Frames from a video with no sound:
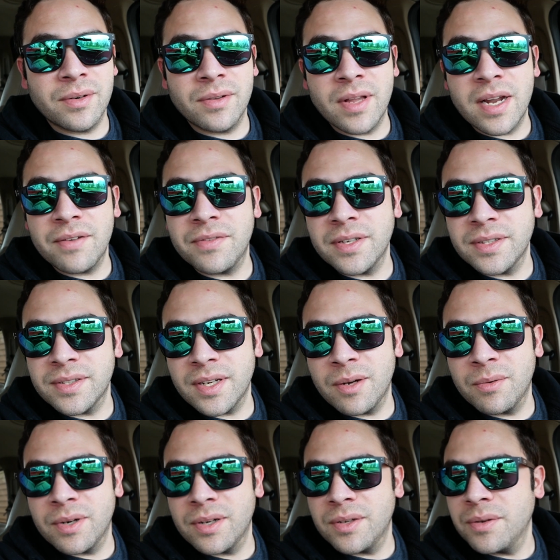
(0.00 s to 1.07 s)
are a lot of things that I
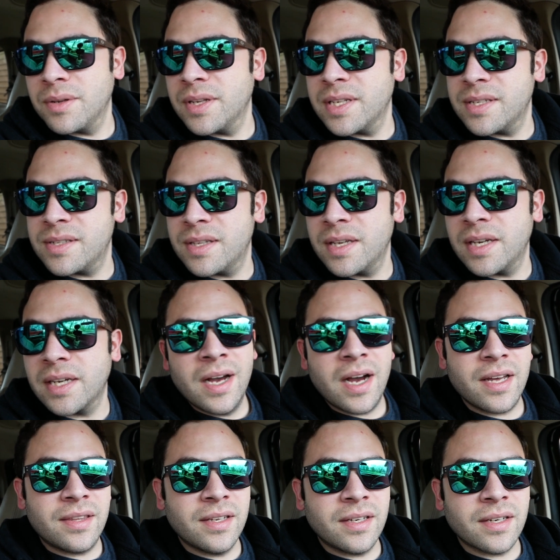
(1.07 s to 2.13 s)
want to do to this thing.
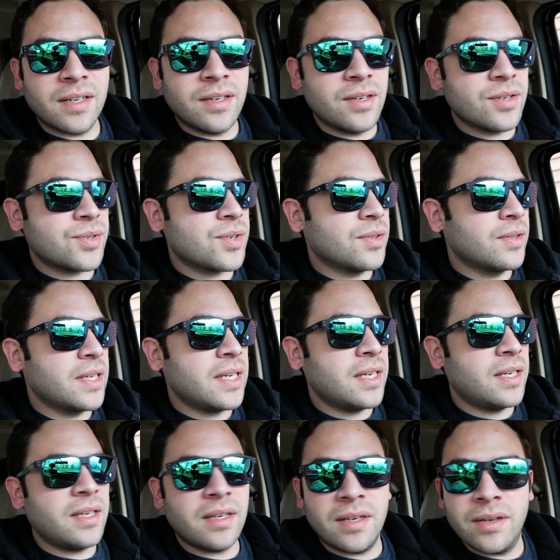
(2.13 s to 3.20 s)
I think
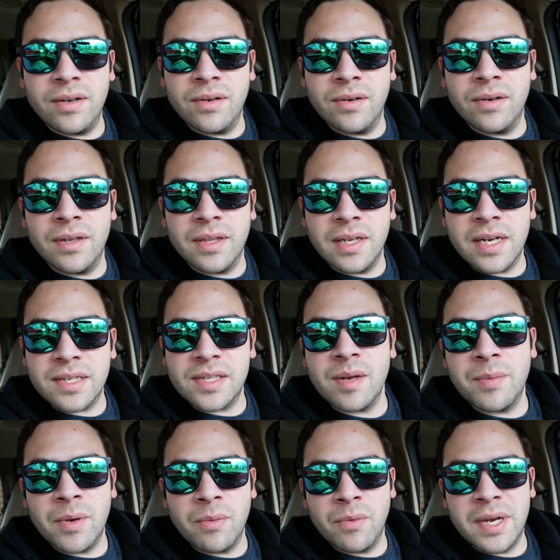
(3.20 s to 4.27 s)
initially here in the next
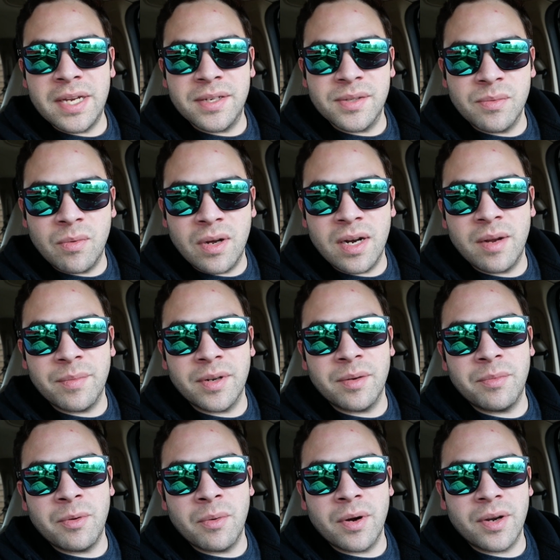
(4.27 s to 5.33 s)
coming weeks, what I'm going
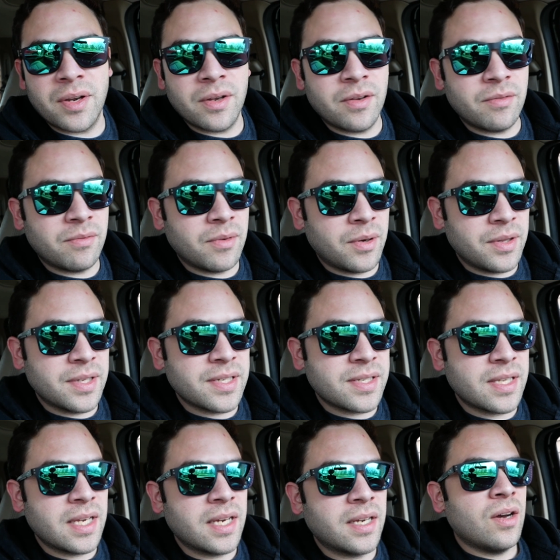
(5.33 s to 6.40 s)
to be working on this
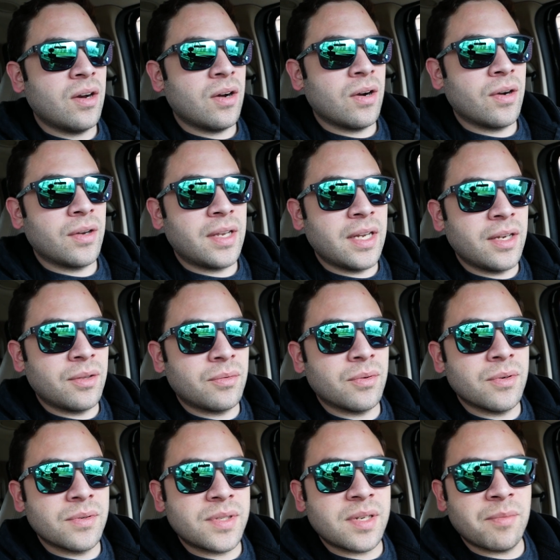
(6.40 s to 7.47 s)
thing are getting
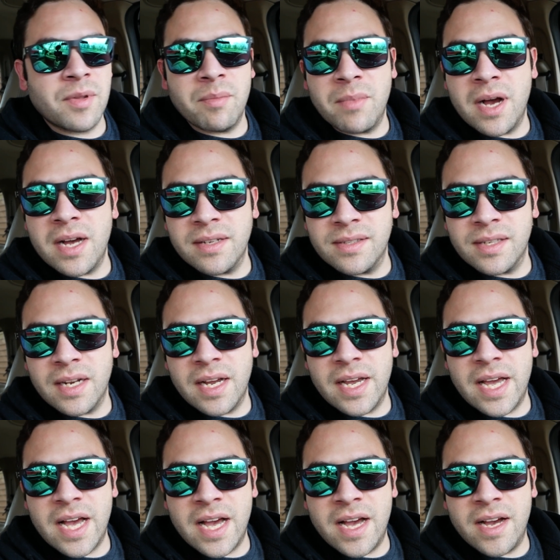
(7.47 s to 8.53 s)
through some of the mods that I
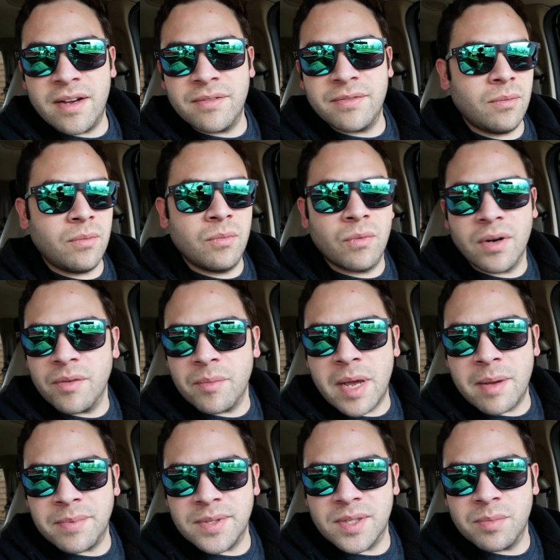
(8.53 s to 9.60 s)
have. One of them
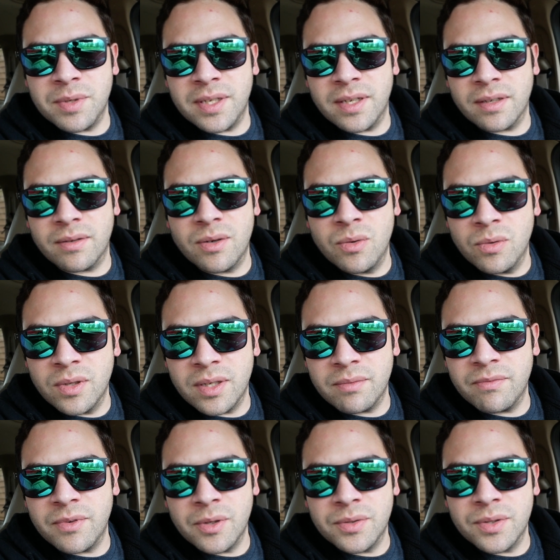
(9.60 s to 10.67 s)
happens to be a
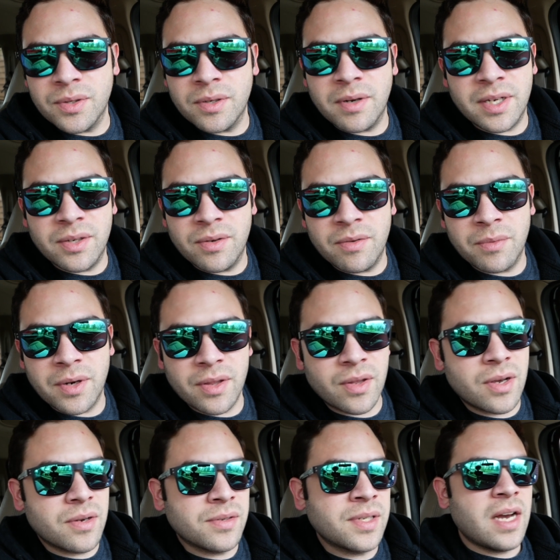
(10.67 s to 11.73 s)
coolant filter. I do have one of
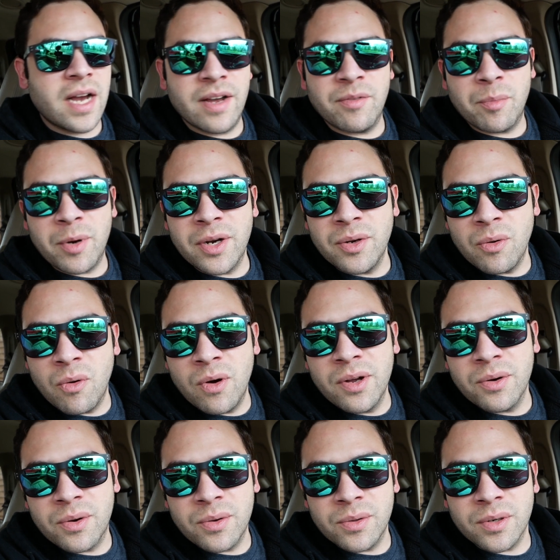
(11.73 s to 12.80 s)
those. I have a brand new
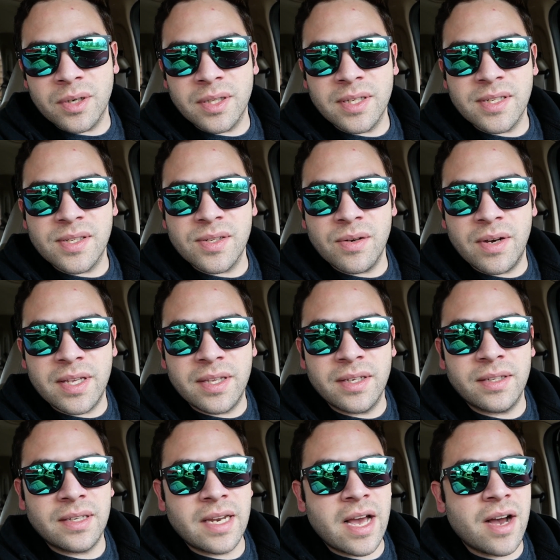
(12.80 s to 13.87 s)
oil cooler in this, so I
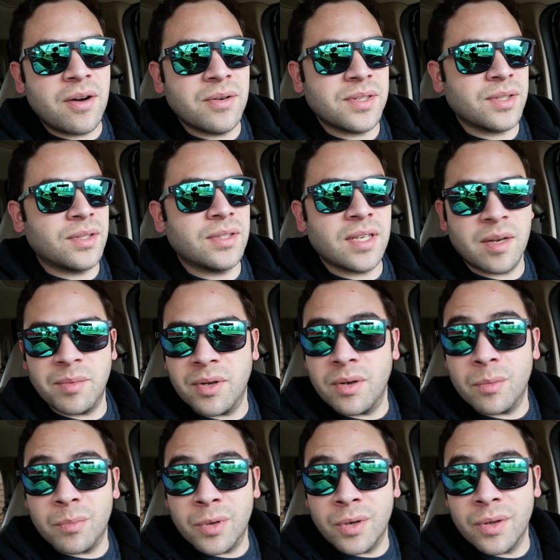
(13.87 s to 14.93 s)
think now is a good time to
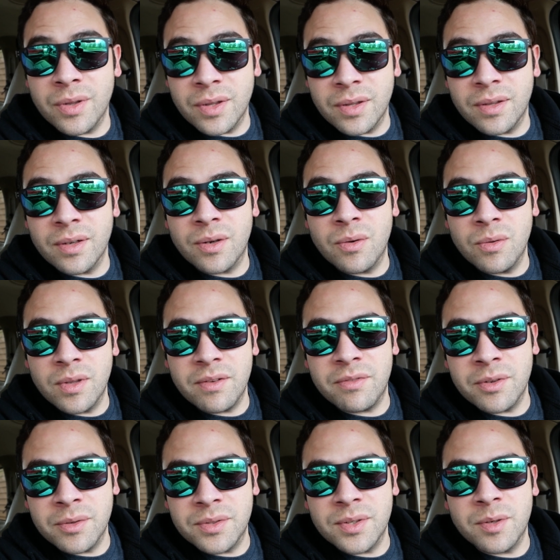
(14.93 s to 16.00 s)
go and put on the coolant
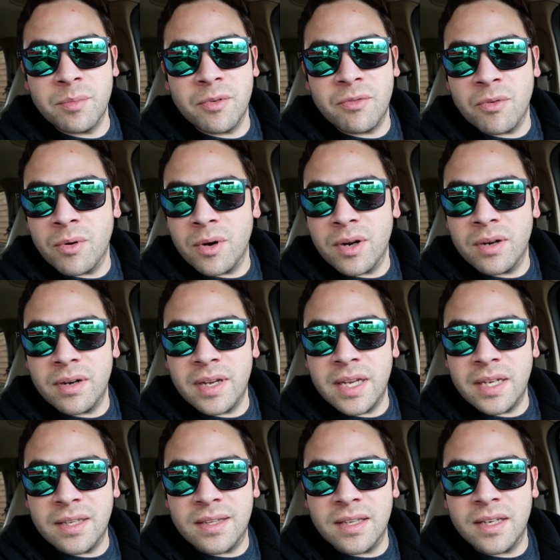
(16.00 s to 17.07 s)
filter before
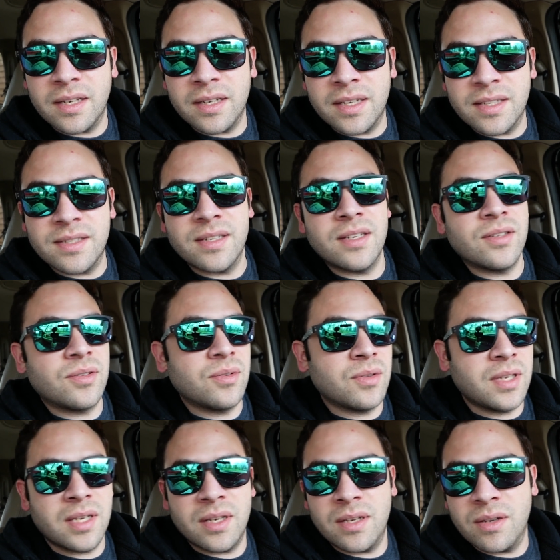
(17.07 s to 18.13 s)
anything gets into
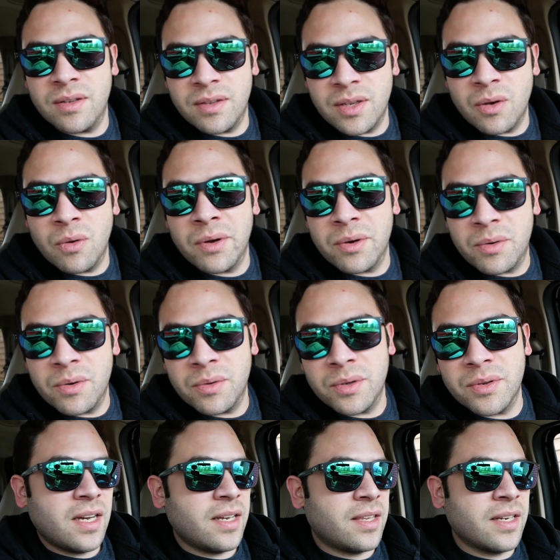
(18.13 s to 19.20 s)
the oil
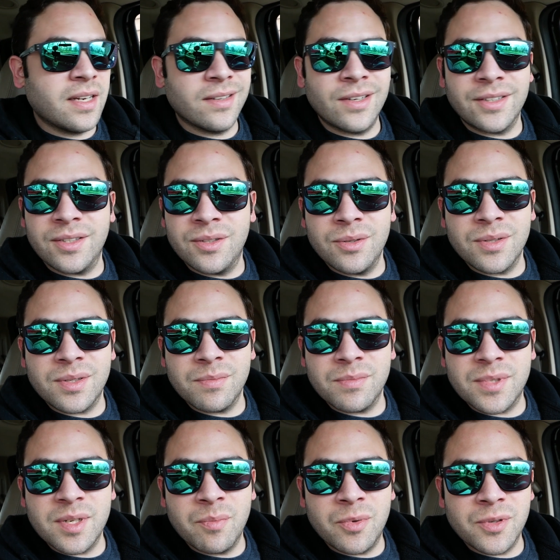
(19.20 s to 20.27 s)
cooler. I think I'd like to do
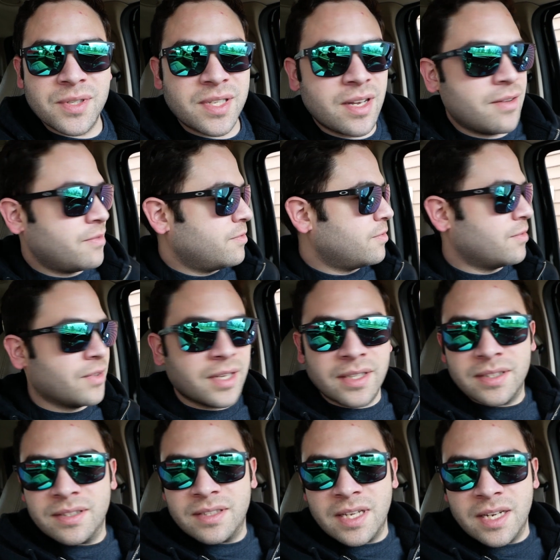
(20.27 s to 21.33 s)
some simple stuff
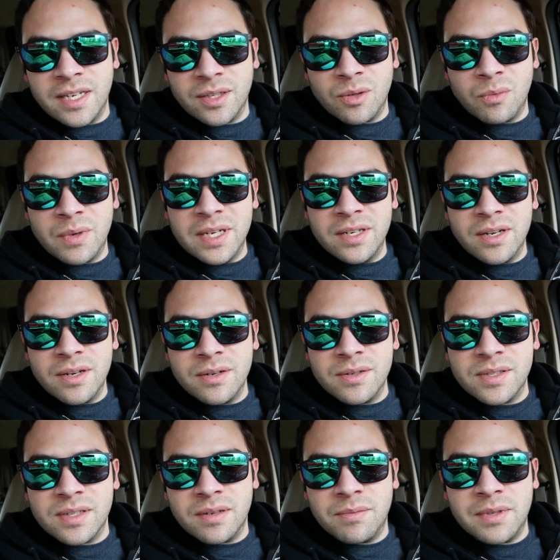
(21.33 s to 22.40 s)
like tinting the
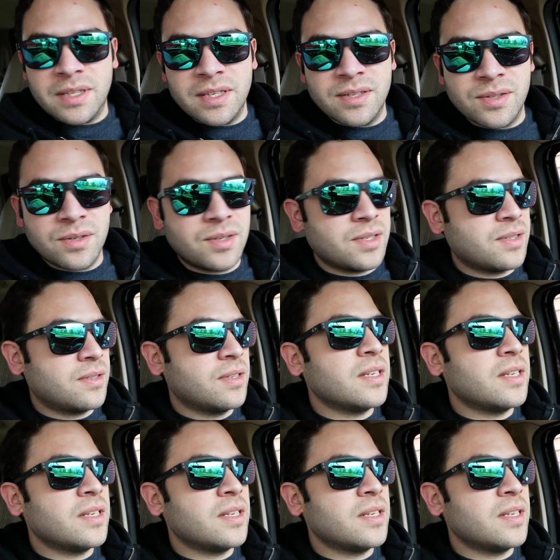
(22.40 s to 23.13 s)
windows. I mean, these are just